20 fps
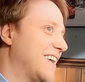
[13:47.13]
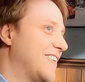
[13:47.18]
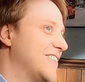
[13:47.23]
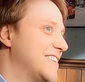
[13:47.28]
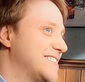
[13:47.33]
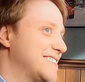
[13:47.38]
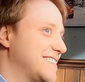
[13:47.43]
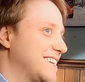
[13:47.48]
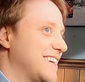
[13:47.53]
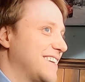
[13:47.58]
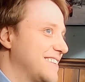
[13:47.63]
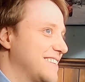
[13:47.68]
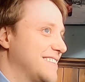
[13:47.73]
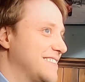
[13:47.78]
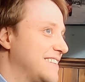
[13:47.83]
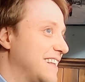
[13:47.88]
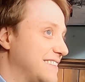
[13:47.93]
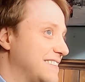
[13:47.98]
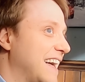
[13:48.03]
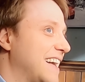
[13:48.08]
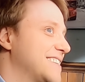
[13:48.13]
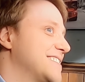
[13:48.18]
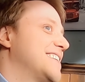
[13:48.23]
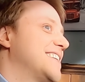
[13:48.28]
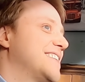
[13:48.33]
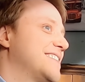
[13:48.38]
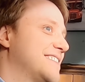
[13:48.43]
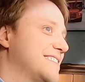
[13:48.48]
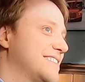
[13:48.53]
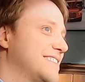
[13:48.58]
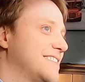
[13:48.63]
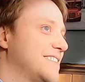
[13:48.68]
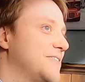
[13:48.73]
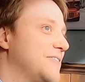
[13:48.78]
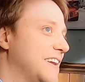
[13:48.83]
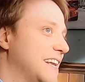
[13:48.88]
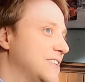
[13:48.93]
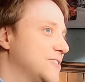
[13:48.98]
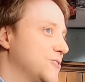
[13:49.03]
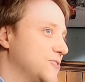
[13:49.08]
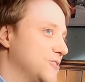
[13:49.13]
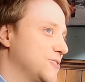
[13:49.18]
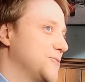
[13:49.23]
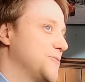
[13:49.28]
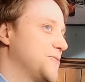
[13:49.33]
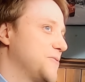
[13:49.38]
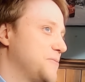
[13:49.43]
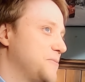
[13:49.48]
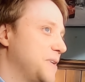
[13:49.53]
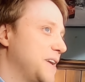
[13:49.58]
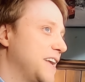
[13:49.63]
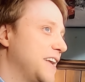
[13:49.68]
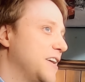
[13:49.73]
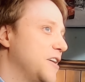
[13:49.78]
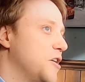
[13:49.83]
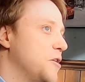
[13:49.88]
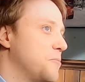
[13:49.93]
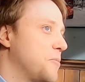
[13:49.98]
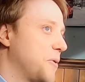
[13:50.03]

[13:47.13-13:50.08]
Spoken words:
I was that's like the really touching stuff to me.